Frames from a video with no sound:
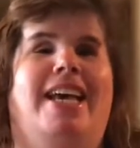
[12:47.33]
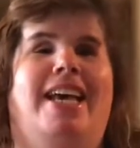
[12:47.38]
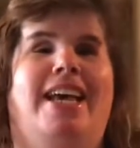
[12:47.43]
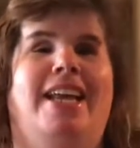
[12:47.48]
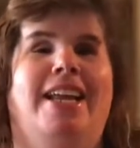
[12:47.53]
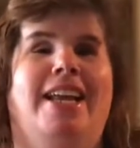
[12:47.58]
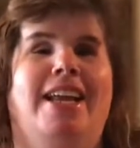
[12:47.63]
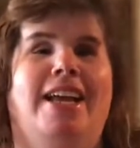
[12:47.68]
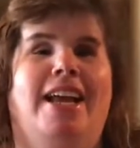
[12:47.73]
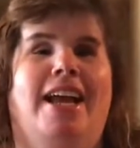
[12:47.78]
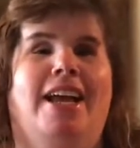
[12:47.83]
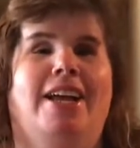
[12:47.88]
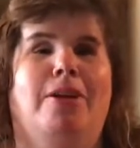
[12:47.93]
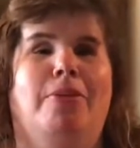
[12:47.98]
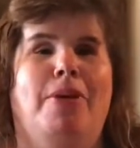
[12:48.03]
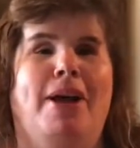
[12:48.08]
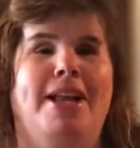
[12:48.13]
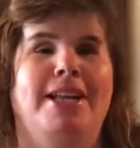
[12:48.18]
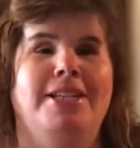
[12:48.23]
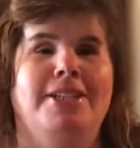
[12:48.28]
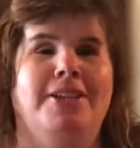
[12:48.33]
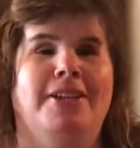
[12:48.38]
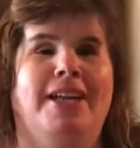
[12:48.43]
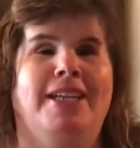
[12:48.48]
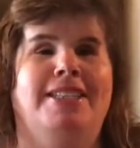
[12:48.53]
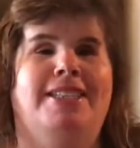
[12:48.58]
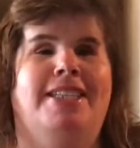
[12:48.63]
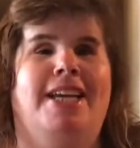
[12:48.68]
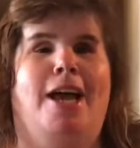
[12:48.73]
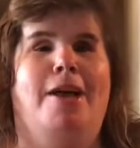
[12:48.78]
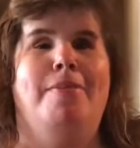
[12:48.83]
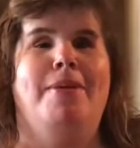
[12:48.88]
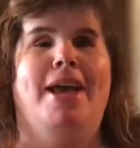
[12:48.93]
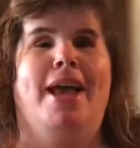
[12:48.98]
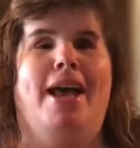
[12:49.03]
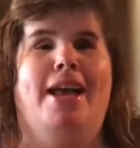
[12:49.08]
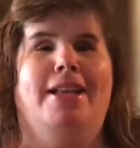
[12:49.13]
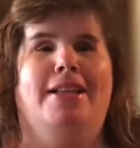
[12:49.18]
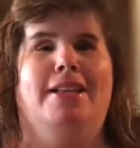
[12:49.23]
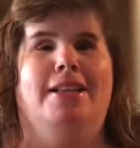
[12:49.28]
I said. I go, why didn't you guys tell me
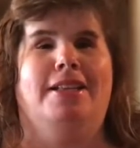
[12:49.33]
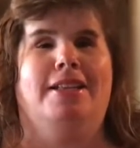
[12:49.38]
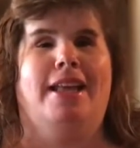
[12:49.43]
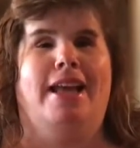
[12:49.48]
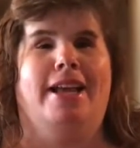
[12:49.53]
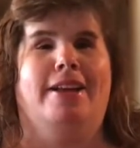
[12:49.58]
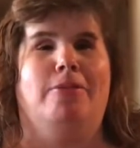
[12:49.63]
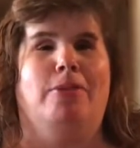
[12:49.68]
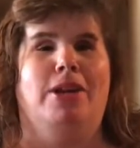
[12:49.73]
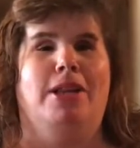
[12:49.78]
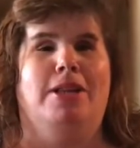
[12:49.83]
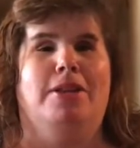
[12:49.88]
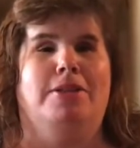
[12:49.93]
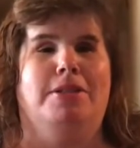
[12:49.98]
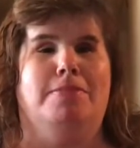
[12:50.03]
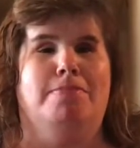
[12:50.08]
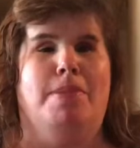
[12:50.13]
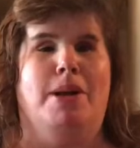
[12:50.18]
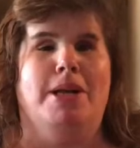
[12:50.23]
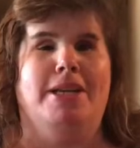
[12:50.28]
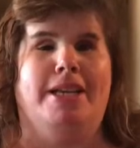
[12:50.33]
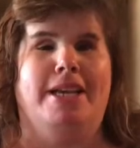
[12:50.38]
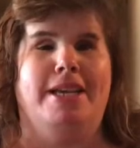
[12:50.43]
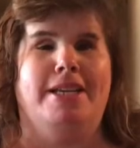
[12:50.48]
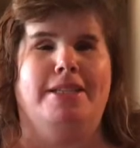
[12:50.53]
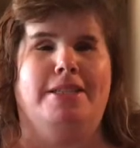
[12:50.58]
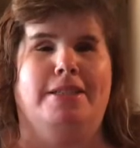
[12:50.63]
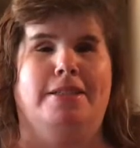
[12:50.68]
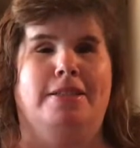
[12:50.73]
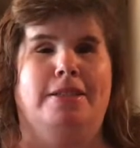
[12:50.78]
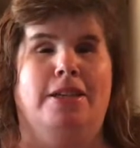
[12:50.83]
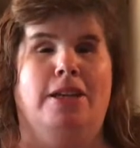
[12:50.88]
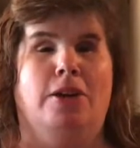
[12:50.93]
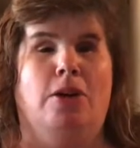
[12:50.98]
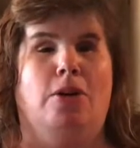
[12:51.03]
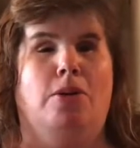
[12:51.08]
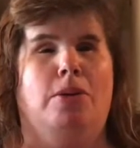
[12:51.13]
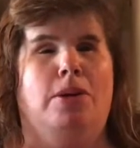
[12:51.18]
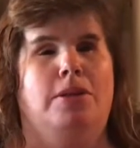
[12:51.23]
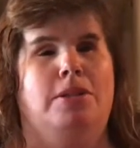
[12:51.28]
I look like one of those monkeys? You
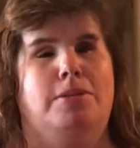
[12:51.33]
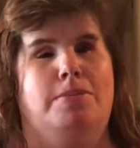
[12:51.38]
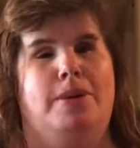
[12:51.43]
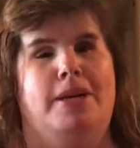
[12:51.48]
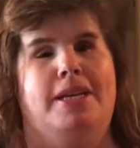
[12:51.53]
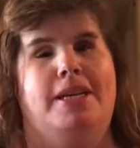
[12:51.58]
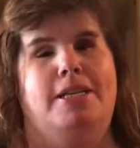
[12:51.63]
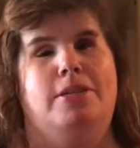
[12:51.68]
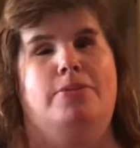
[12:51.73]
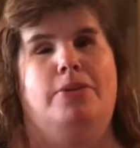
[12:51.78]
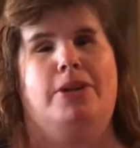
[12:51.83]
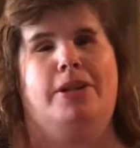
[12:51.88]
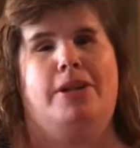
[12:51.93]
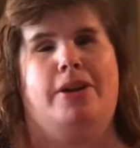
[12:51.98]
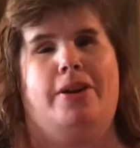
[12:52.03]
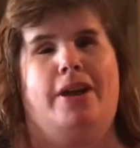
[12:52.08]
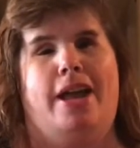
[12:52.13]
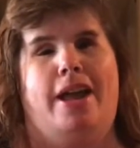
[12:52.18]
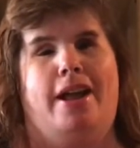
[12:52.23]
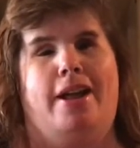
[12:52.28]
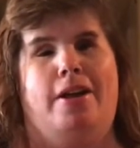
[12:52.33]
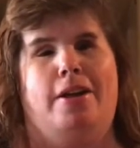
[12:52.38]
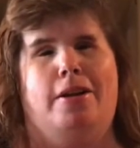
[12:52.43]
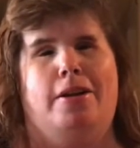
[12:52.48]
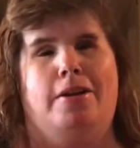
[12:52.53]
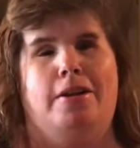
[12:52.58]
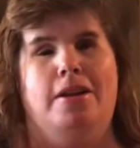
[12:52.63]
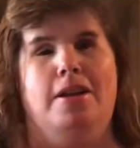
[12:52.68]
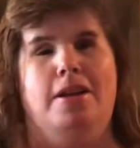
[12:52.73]
know, one of those monkeys where their hair...